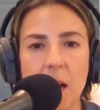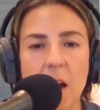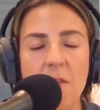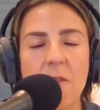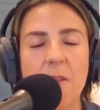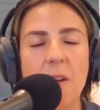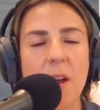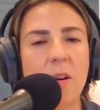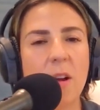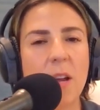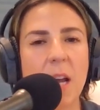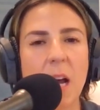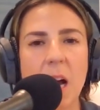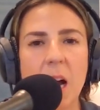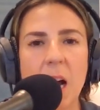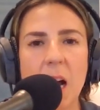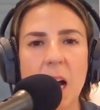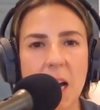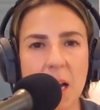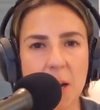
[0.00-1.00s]
a very
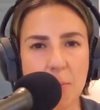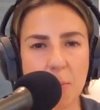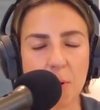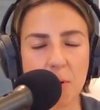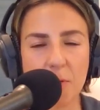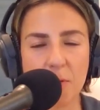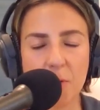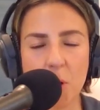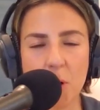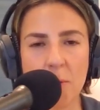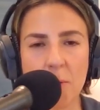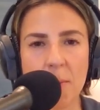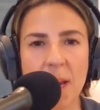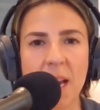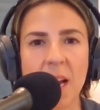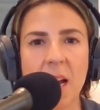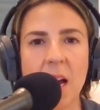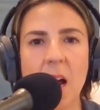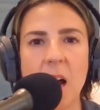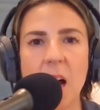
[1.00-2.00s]
high
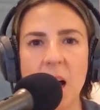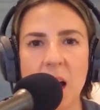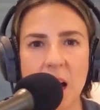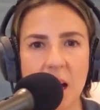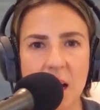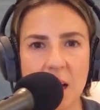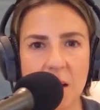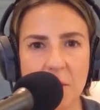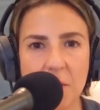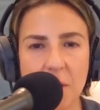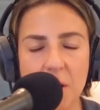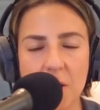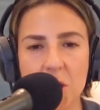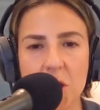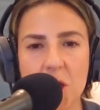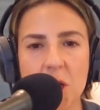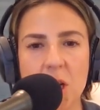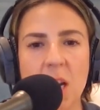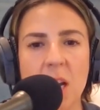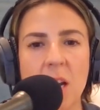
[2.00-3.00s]
performing, high
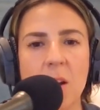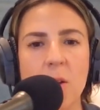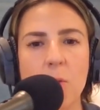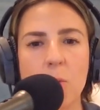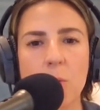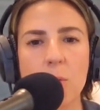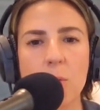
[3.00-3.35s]
functioning,